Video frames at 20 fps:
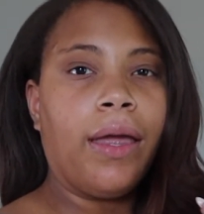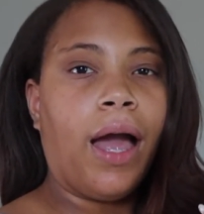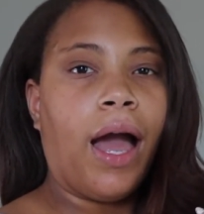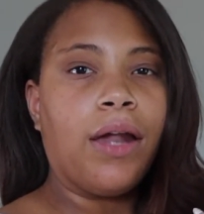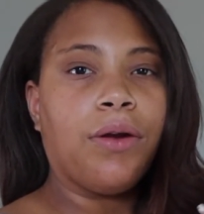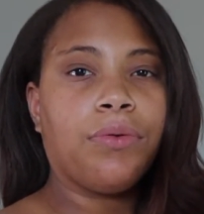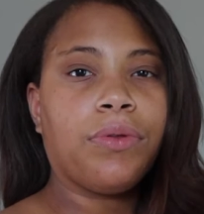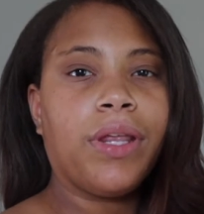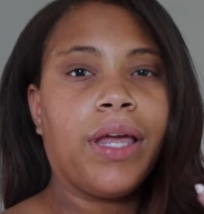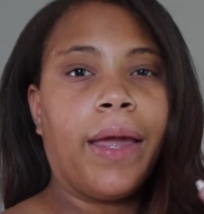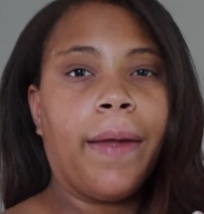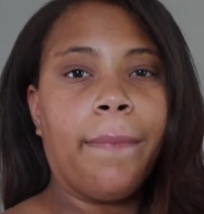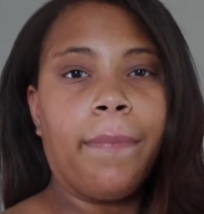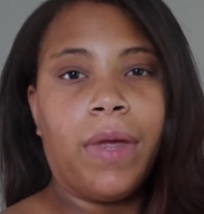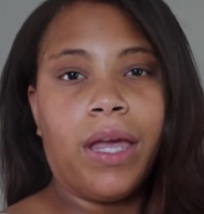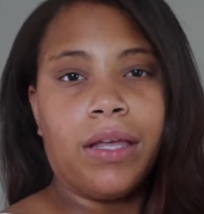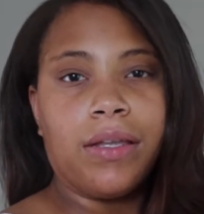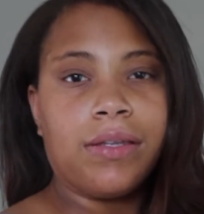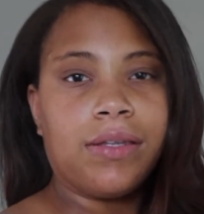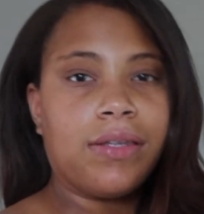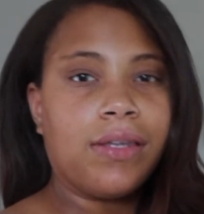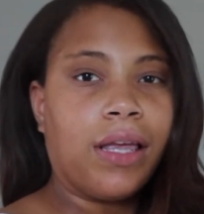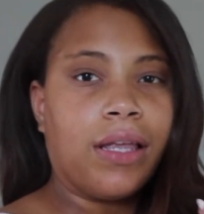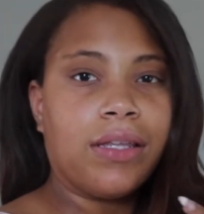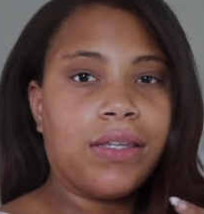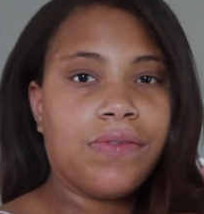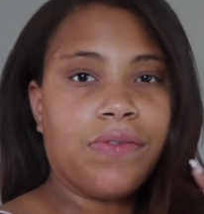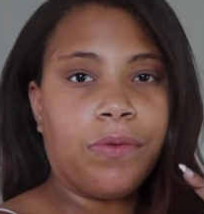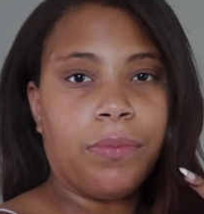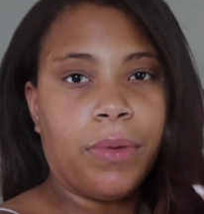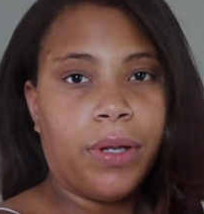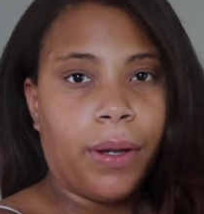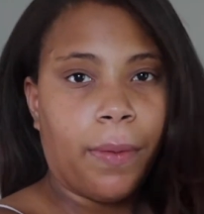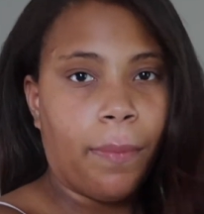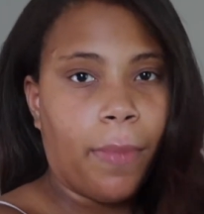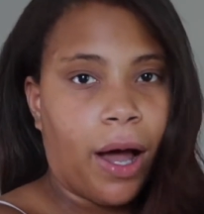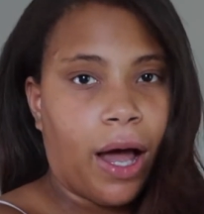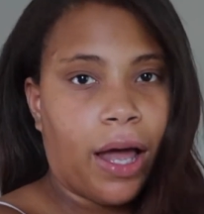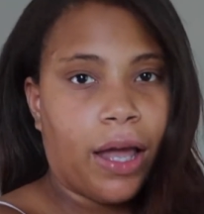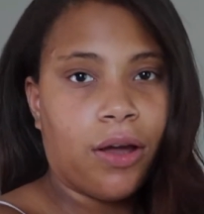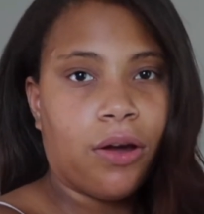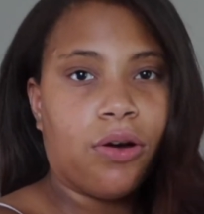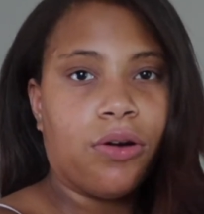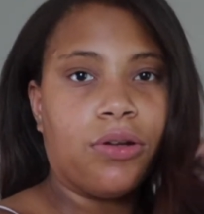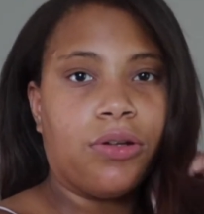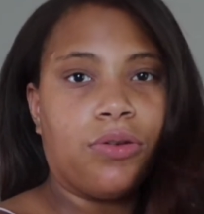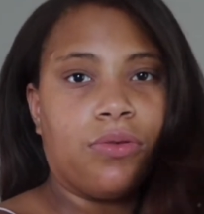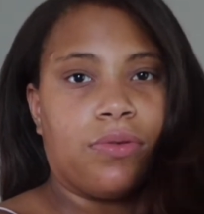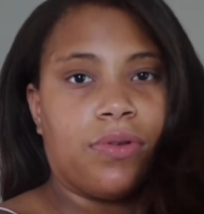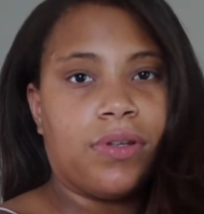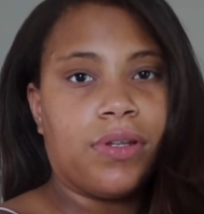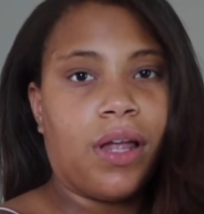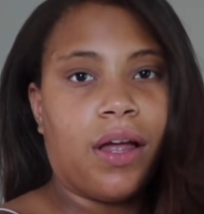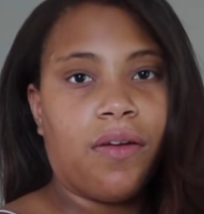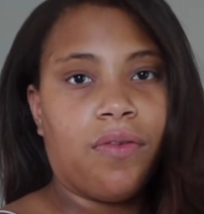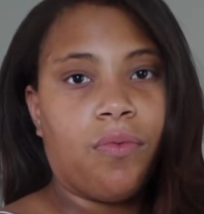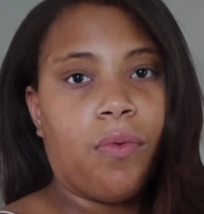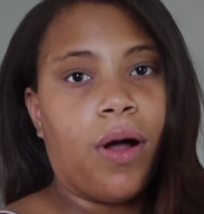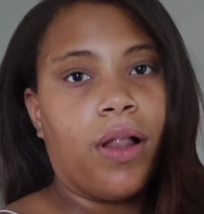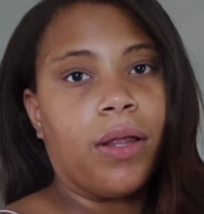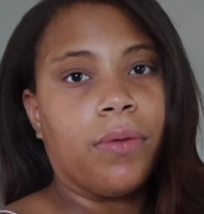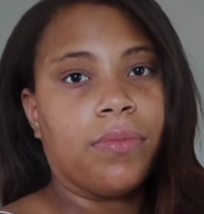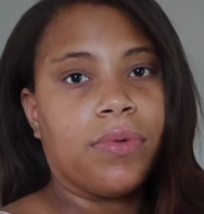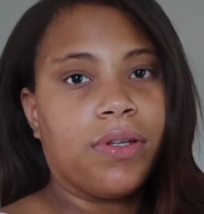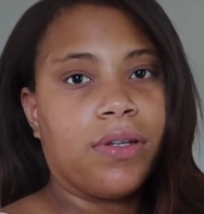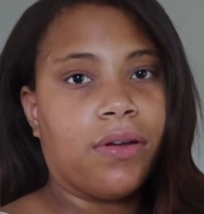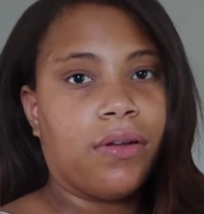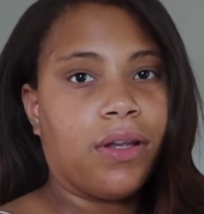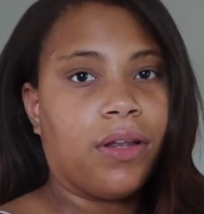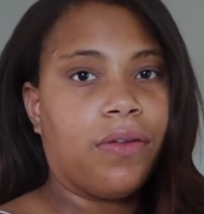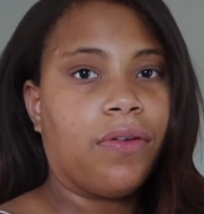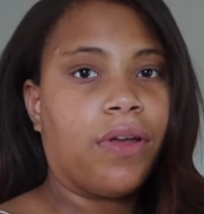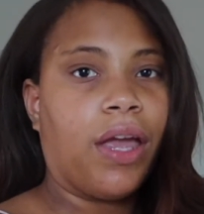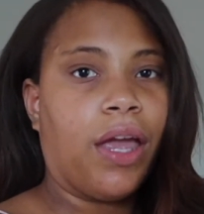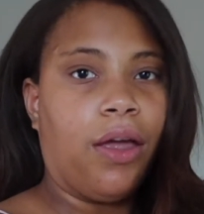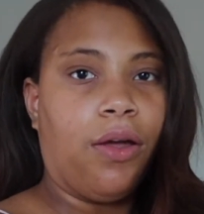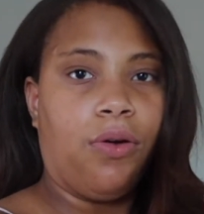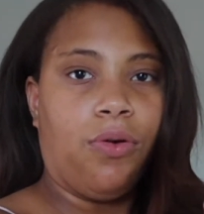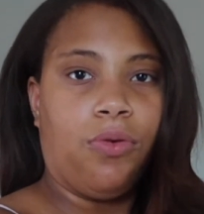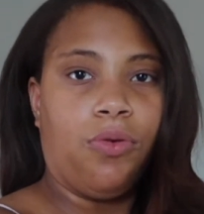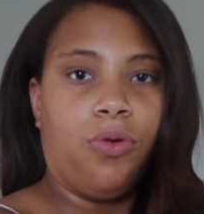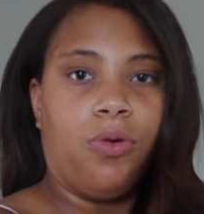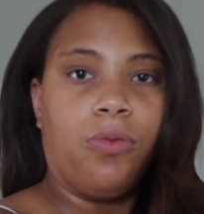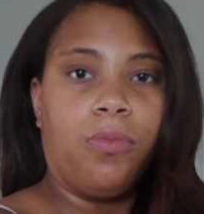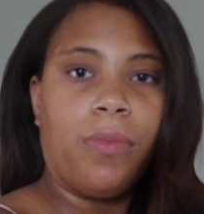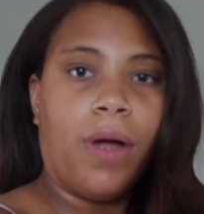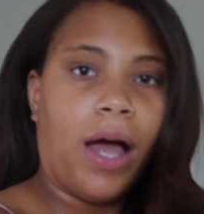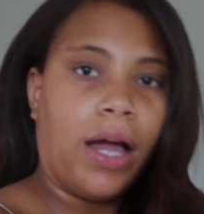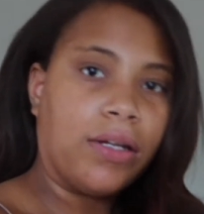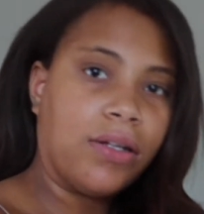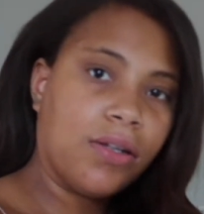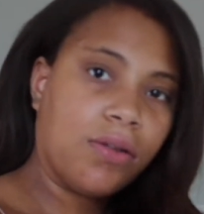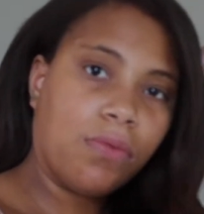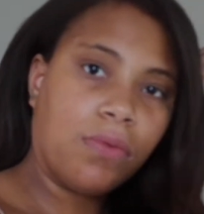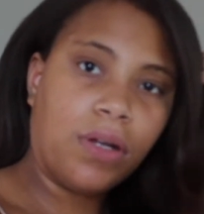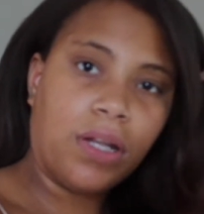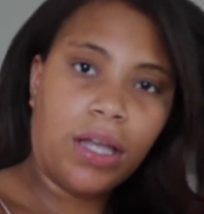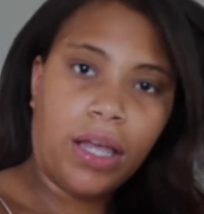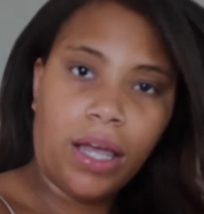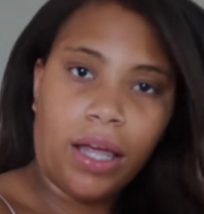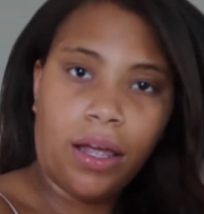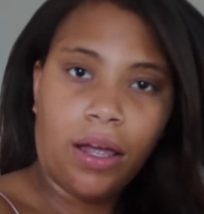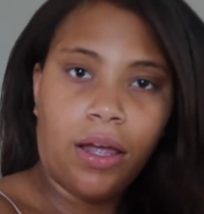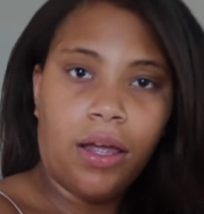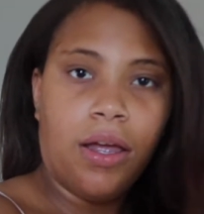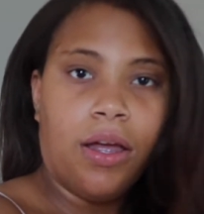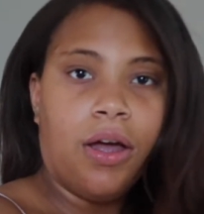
don't think it makes sense for me to buy all new stuff while I'm still living at home. I just want to get